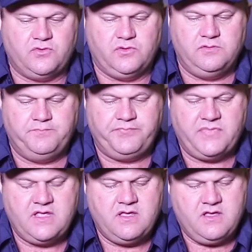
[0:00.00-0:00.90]
tool
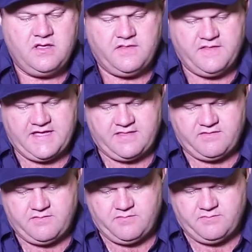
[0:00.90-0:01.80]
that
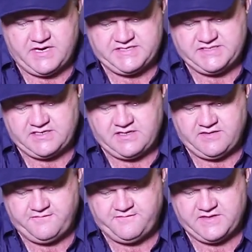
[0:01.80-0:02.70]

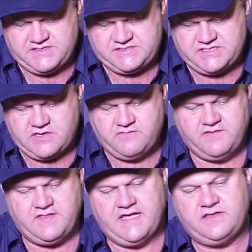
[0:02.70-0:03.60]
basically fits
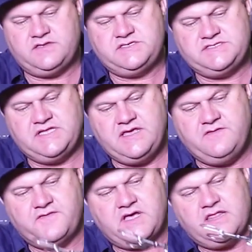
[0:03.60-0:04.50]
over that
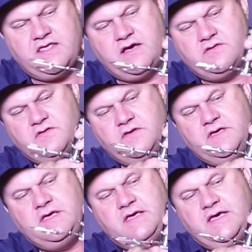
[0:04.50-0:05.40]
sleeve cutout,
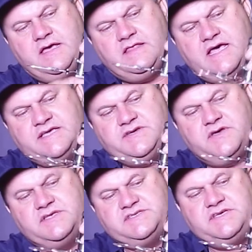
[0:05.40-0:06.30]
and as you
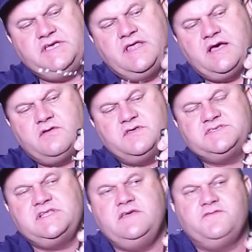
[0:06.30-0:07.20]
can see now the
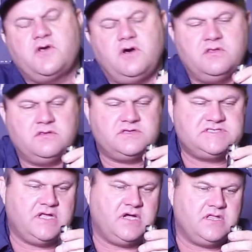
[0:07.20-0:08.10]
sleeve can't
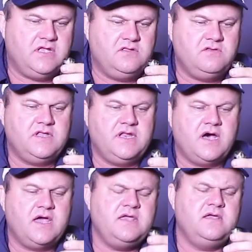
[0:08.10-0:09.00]
slide into the
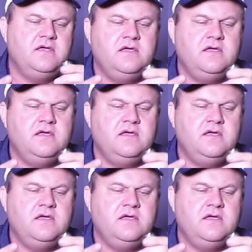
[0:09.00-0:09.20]
die.